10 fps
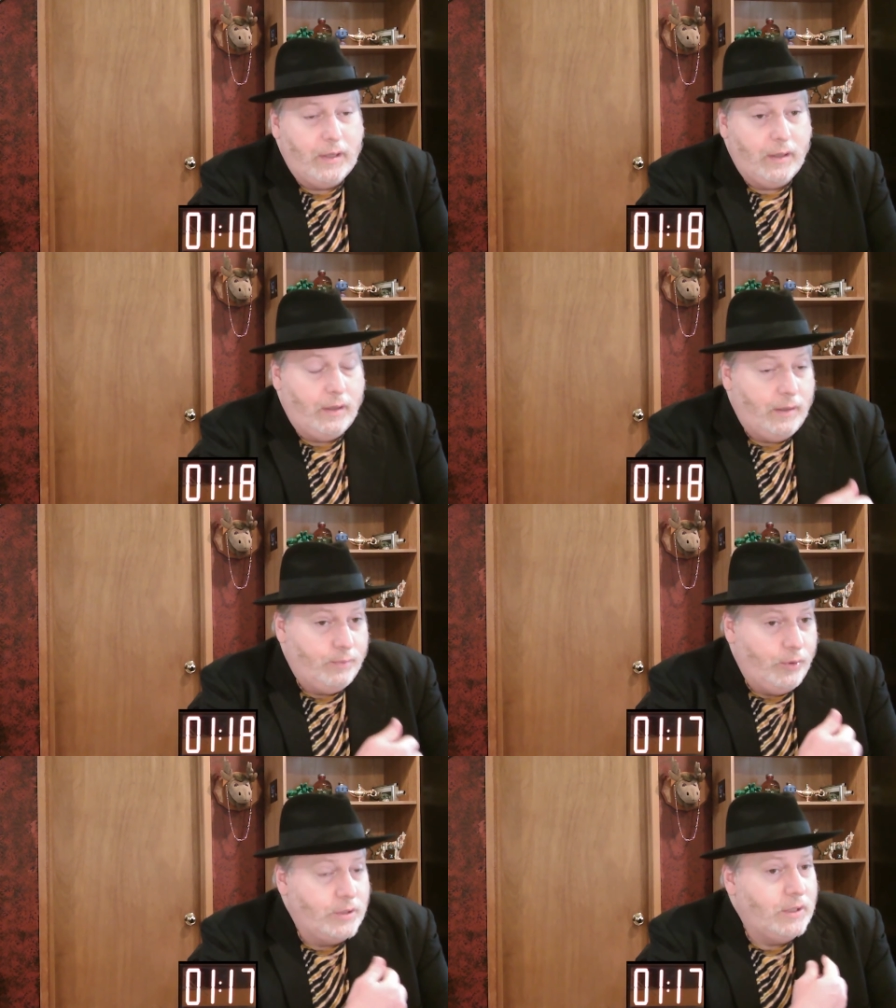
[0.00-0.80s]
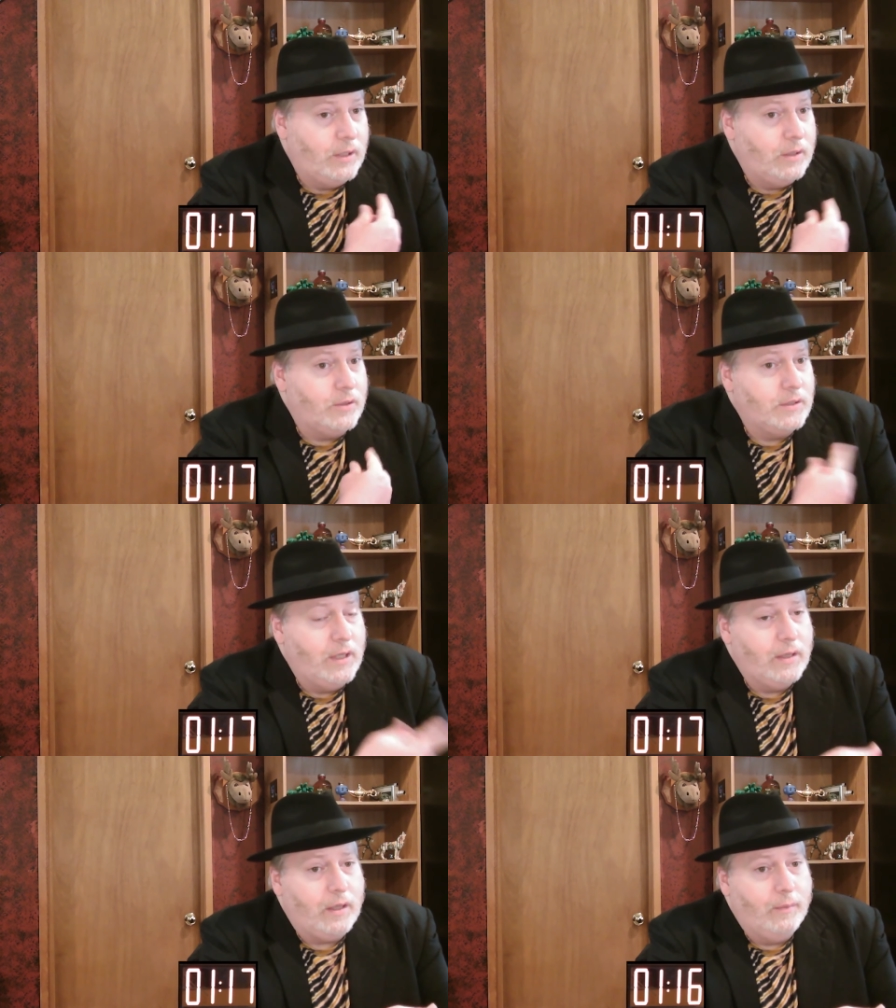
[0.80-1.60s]
I appreciate and
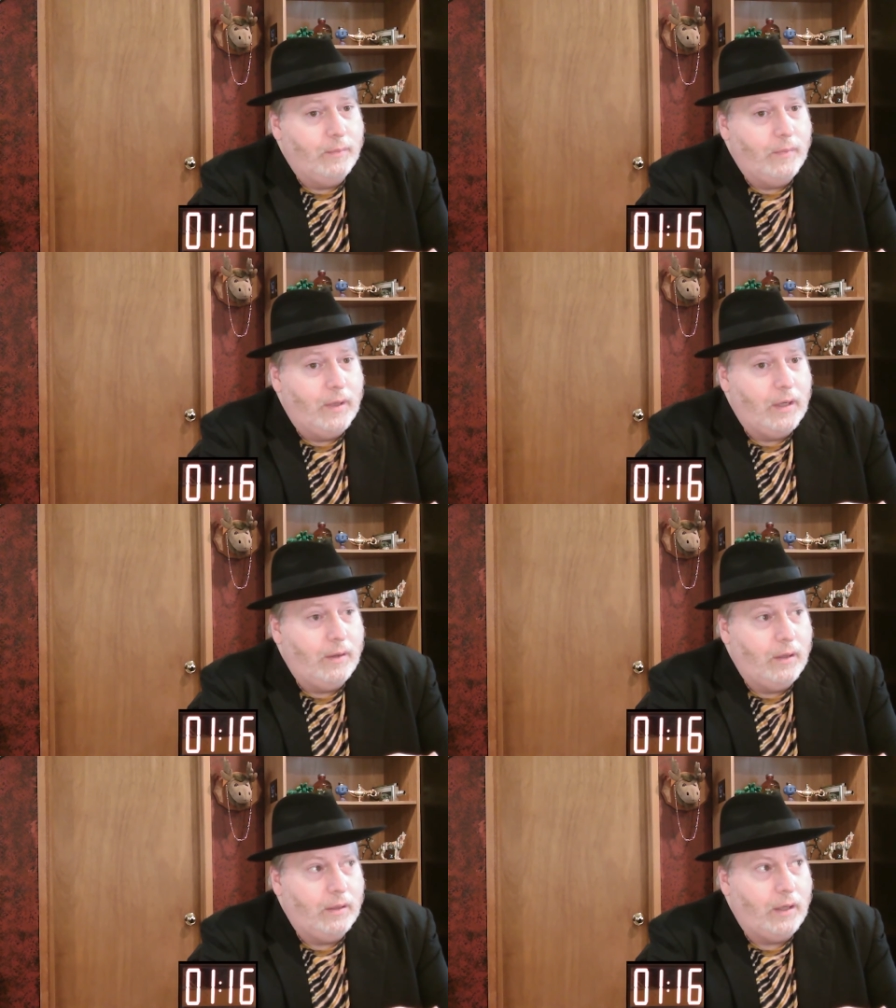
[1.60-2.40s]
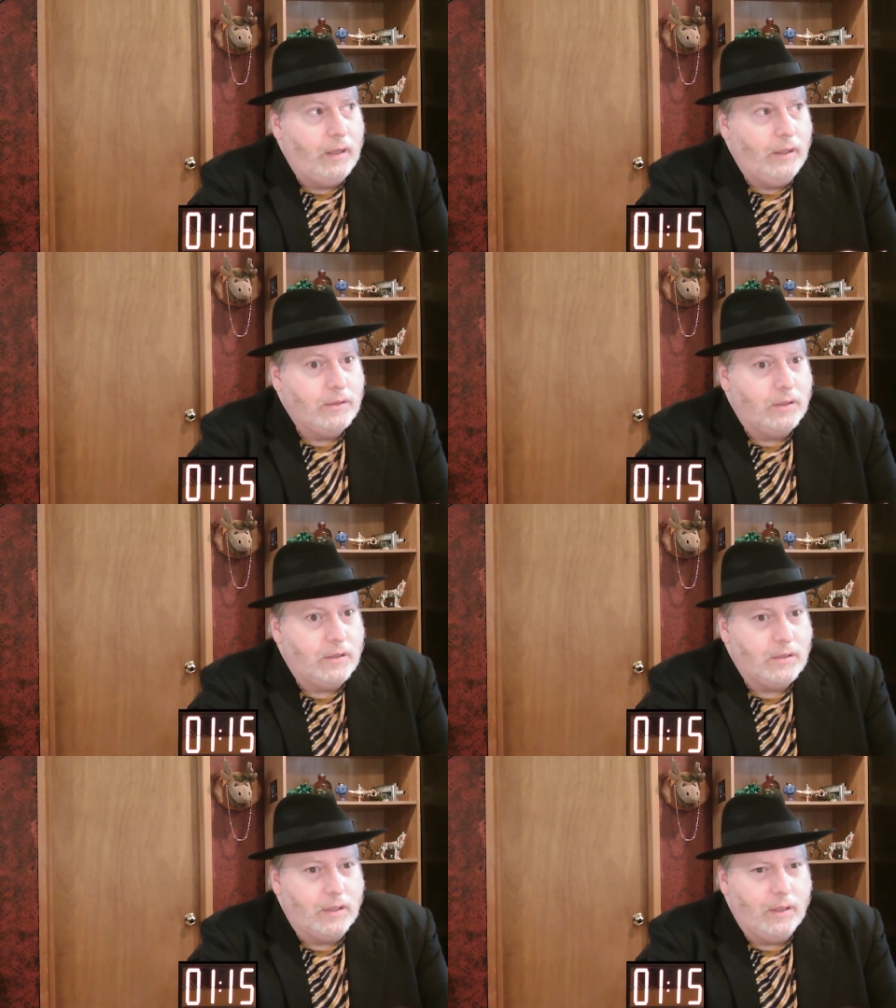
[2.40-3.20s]
understand them, and I, I, I like to
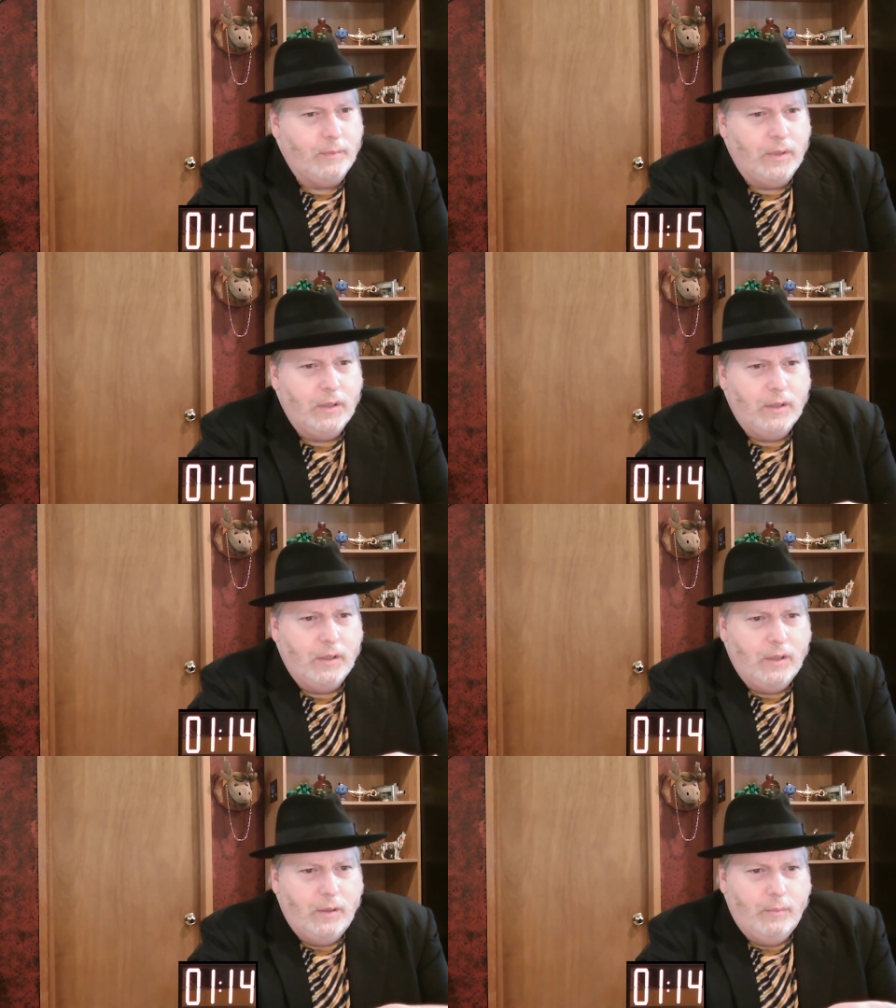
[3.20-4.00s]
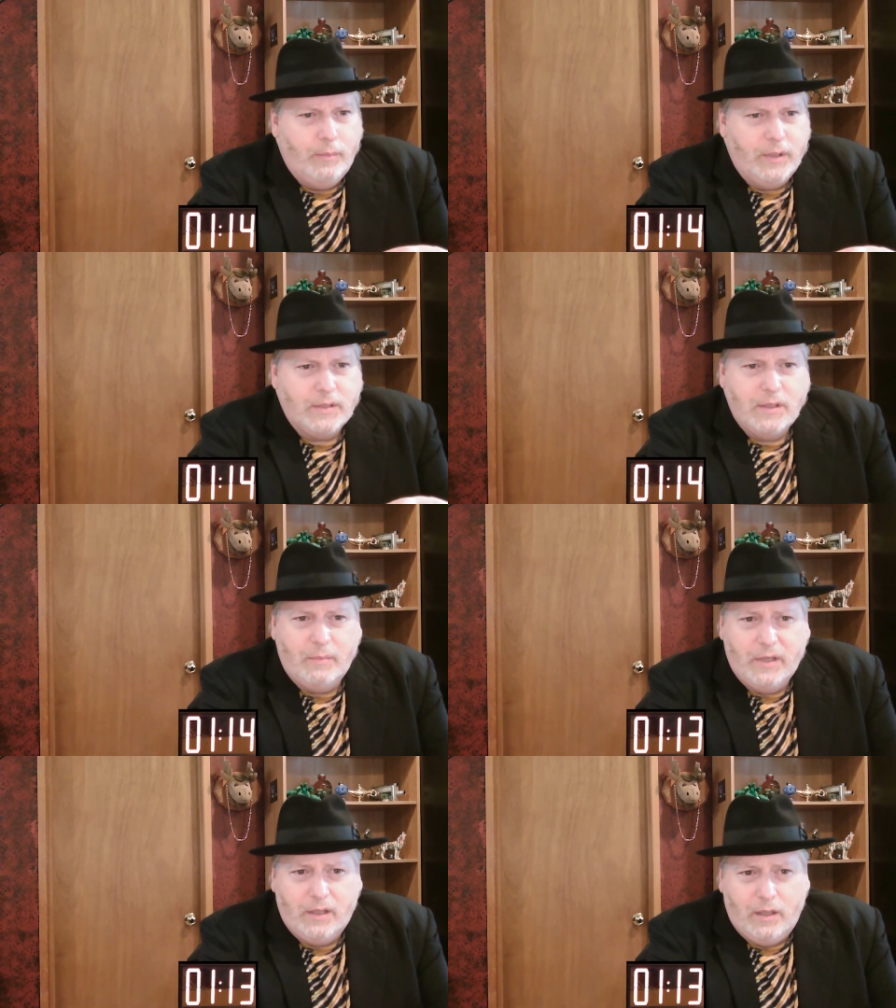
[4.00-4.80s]
understand them, but it's
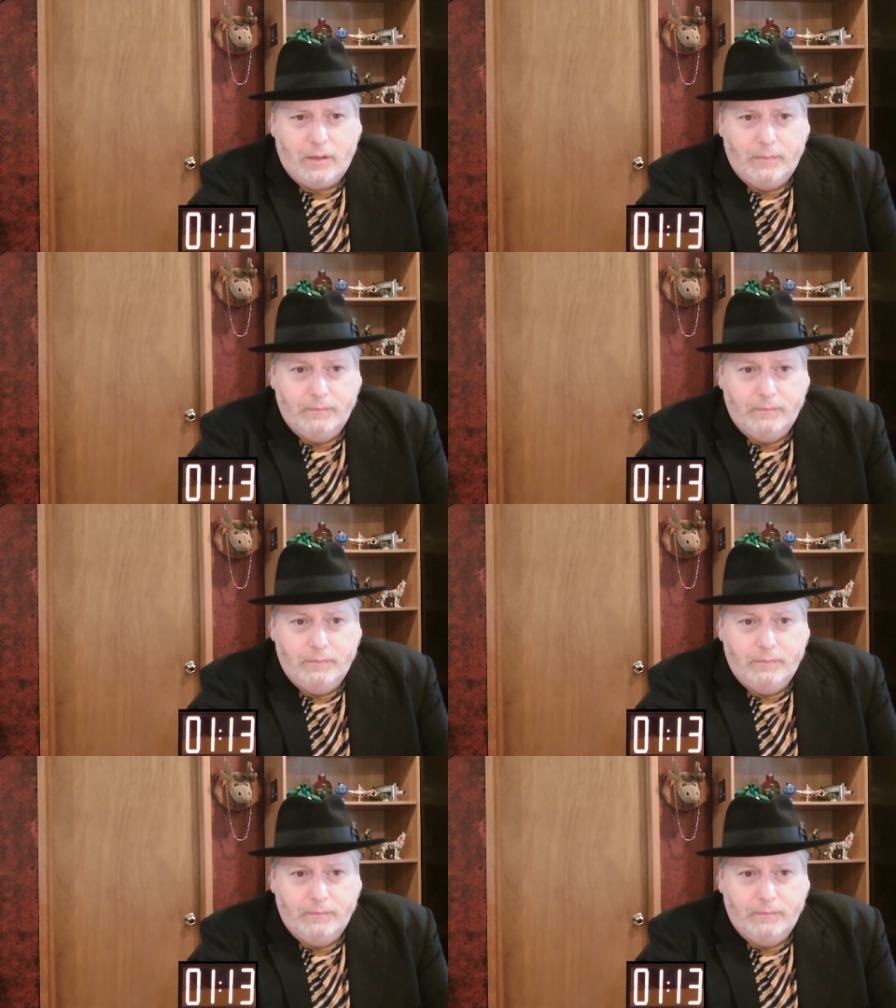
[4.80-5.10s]
not my gig.